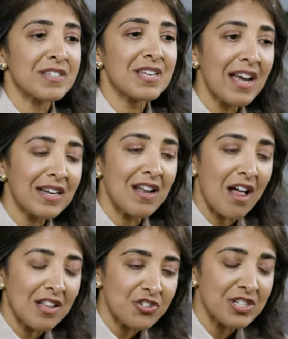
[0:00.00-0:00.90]
The
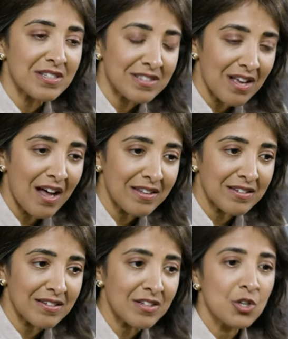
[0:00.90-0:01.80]
technology has
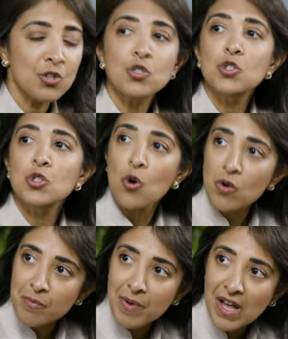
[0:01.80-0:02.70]
gotten so
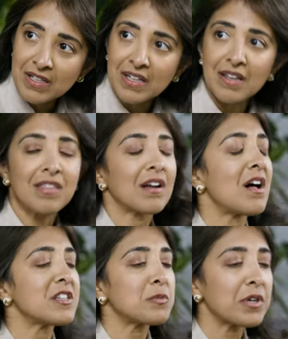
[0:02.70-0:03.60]
compelling. The
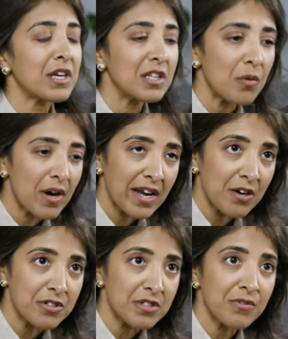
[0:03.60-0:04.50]
cost per kilowatt
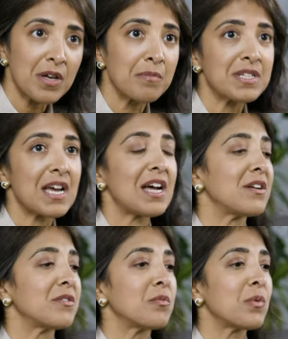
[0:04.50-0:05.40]
hours have come
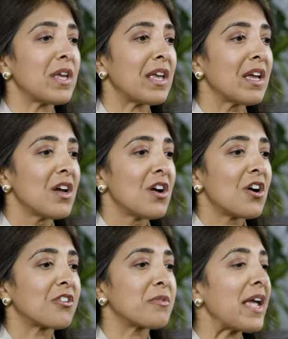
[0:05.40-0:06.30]
down. We
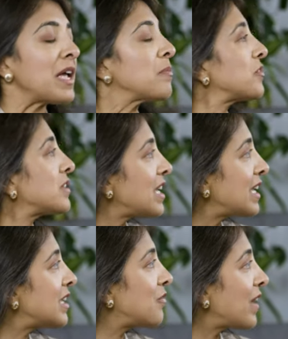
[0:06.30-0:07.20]
are able to
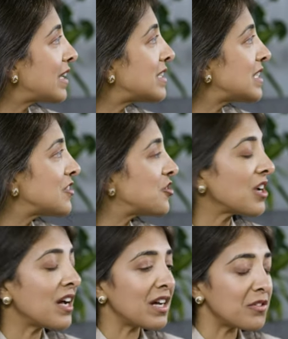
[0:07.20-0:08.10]
take advantage
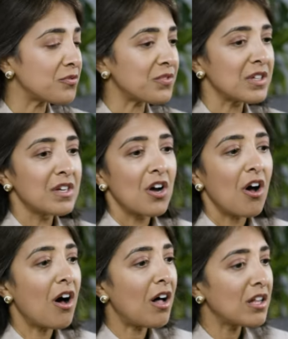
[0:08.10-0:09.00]
of
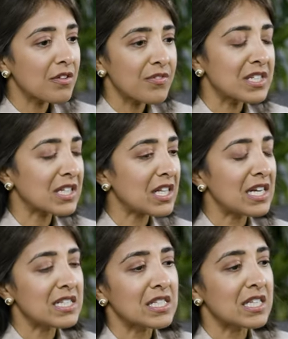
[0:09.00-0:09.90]
all of the
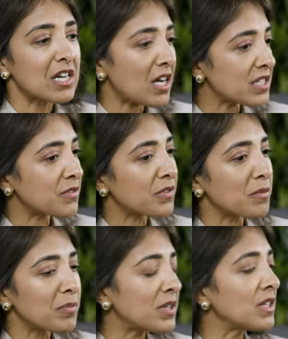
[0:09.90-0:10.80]
declines in the cost of
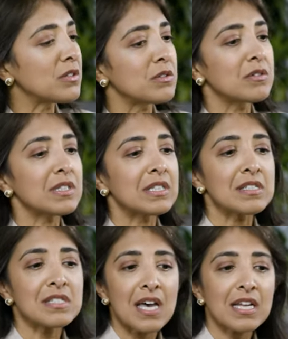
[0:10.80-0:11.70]
compute
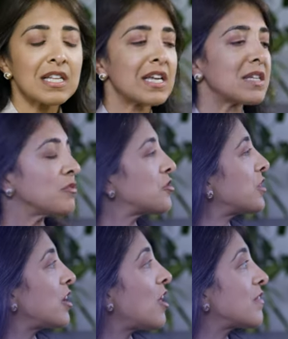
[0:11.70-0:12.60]
and satellite
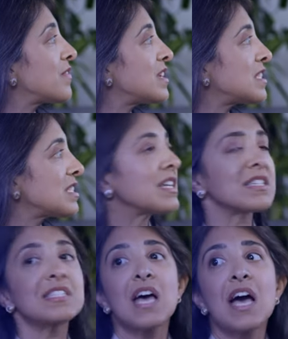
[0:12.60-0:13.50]
imagery and all of these
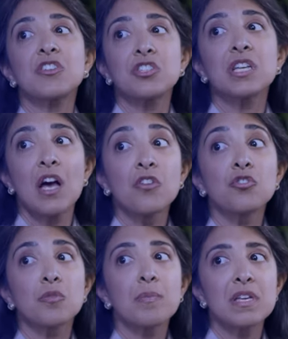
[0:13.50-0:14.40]
things to actually
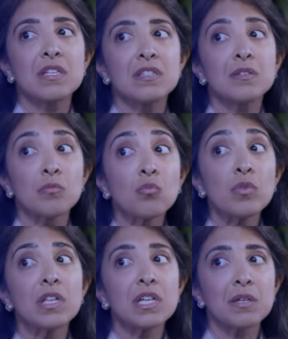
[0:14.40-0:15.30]
underpin some
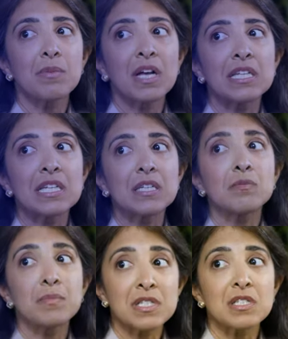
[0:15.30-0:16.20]
really compelling
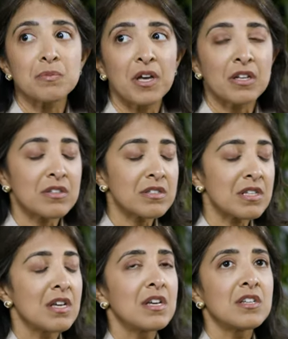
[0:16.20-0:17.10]
business models
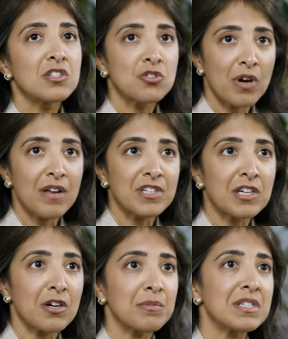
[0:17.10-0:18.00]
to drive
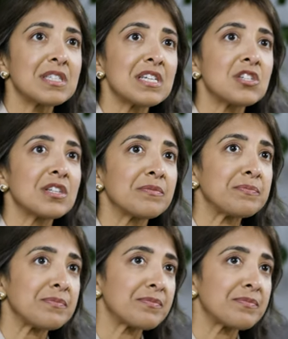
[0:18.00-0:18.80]
decarbonization.